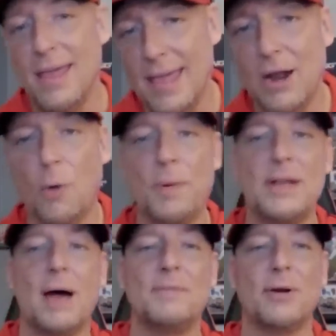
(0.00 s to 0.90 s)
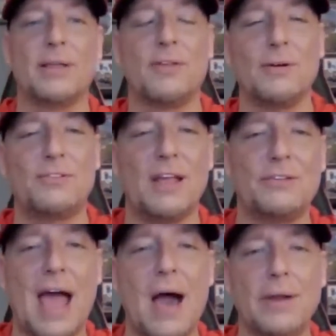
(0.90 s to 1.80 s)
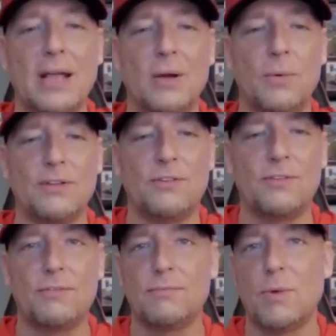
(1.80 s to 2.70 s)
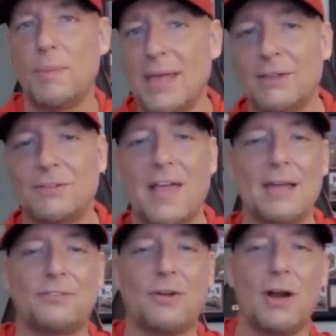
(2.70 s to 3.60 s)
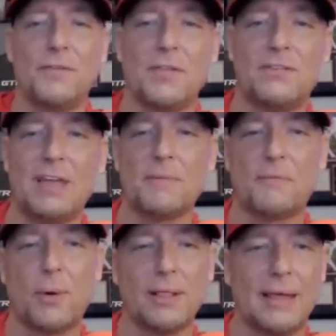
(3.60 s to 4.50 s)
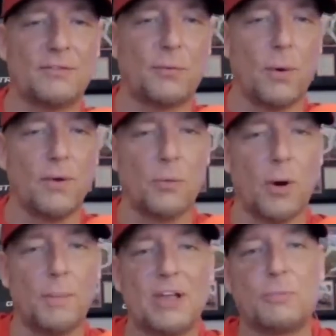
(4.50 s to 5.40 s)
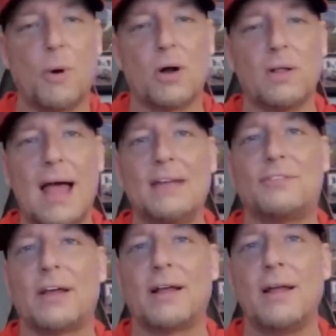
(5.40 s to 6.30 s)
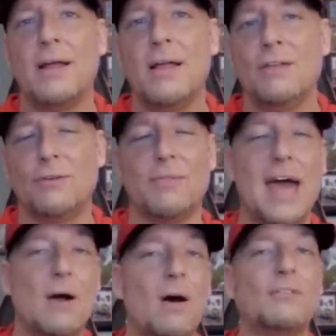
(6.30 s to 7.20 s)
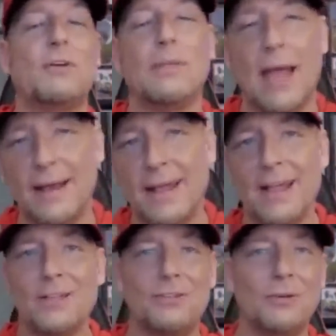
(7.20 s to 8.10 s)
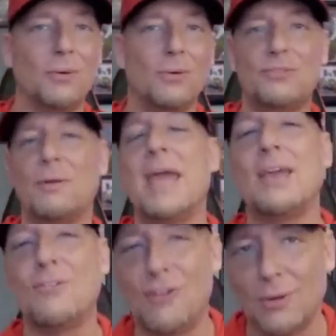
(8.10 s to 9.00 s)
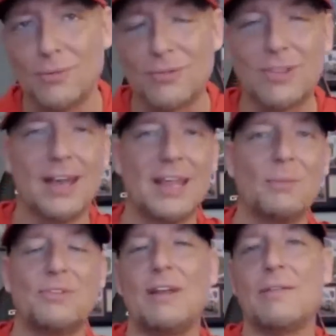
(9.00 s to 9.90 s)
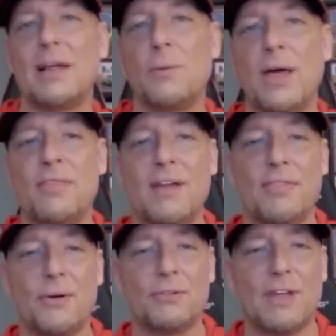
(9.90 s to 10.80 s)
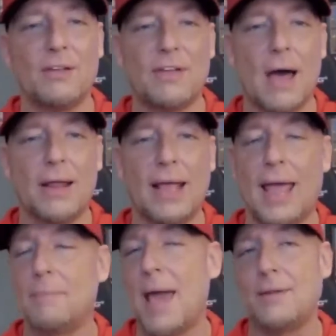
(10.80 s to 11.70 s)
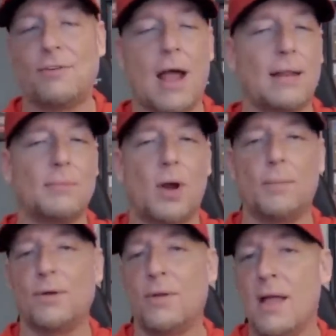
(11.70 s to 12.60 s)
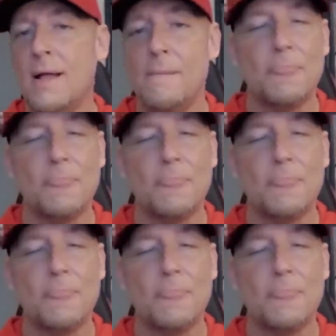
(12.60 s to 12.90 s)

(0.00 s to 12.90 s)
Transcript: it opened up during Thursday's outing, which will be his last start for the team before he leaves for the World Baseball Classic. So that also led to some issues that he was dealing with in Thursday's outing. And manager Oli Marmol,